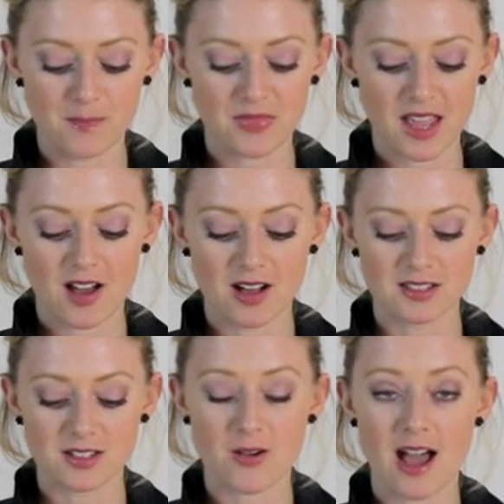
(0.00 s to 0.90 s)
They
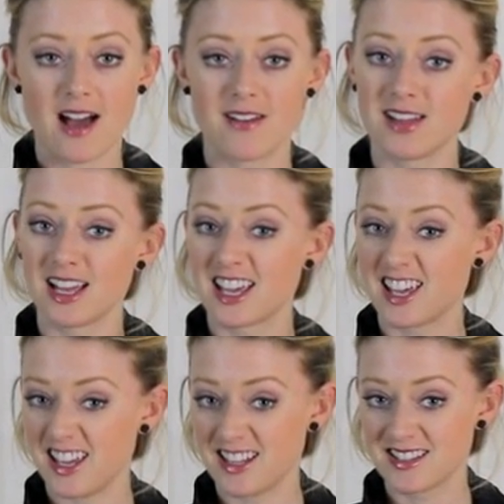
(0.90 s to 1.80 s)
also have a
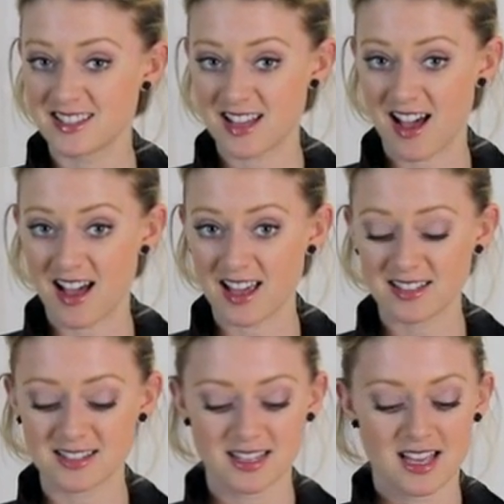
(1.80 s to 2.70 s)
kid's
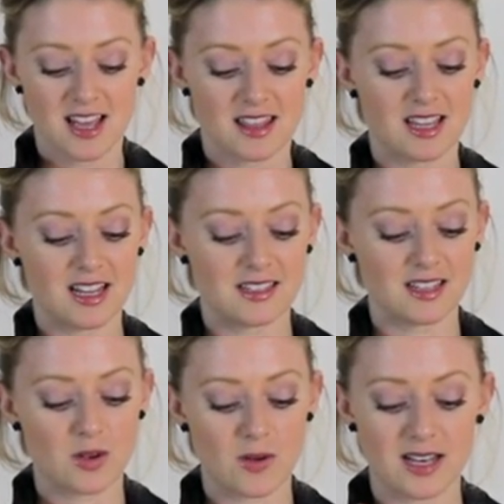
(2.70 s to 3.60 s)
size that
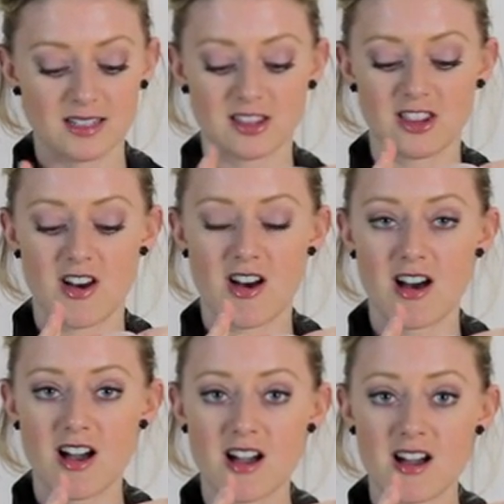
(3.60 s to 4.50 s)
isn't quite as
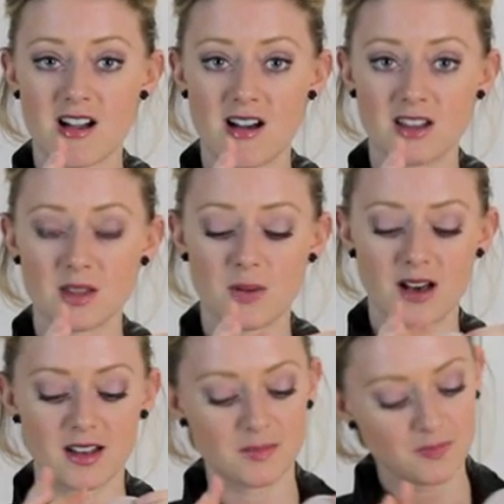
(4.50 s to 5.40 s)
long on the
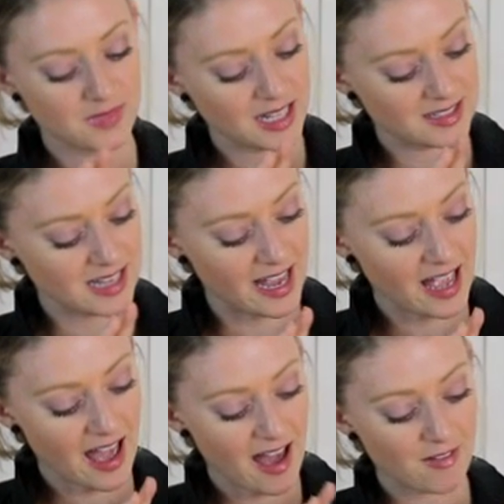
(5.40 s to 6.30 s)
bottom. It's like
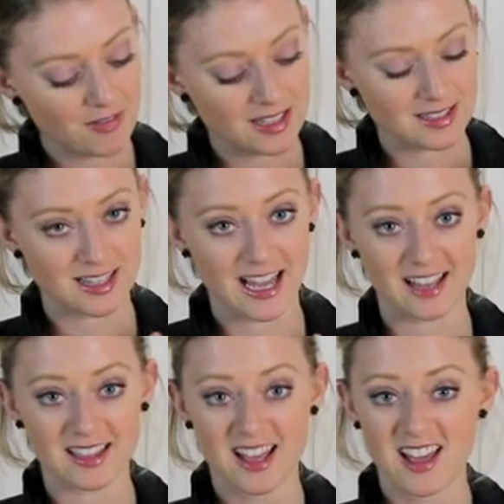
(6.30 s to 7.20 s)
half this
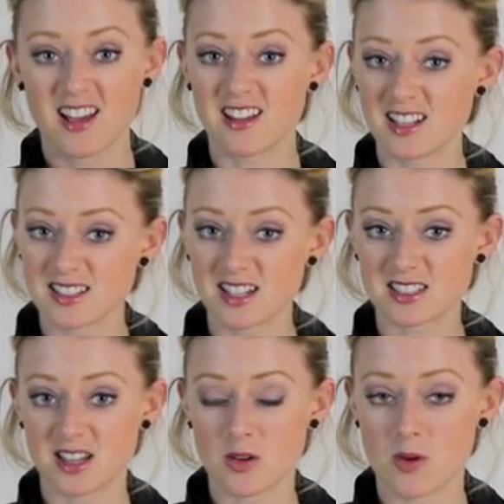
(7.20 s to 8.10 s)
length, and that's
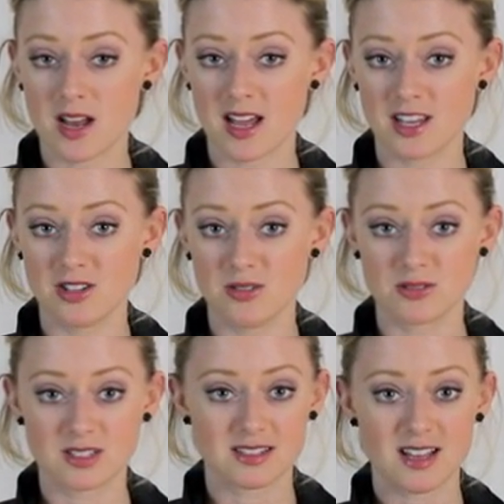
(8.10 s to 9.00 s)
actually the one I
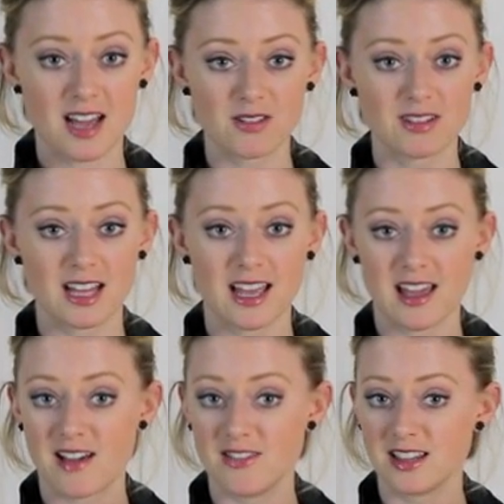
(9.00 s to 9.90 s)
use because I don't like
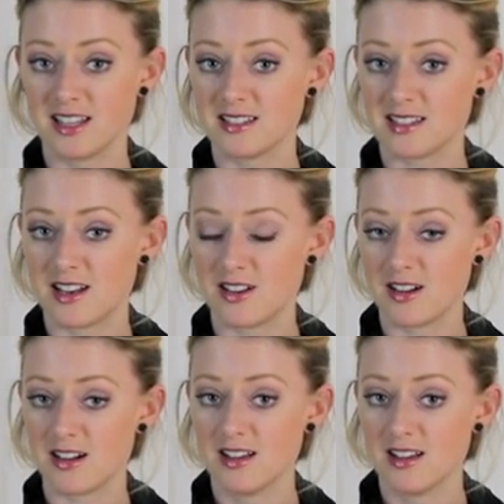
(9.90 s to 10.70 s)
having this under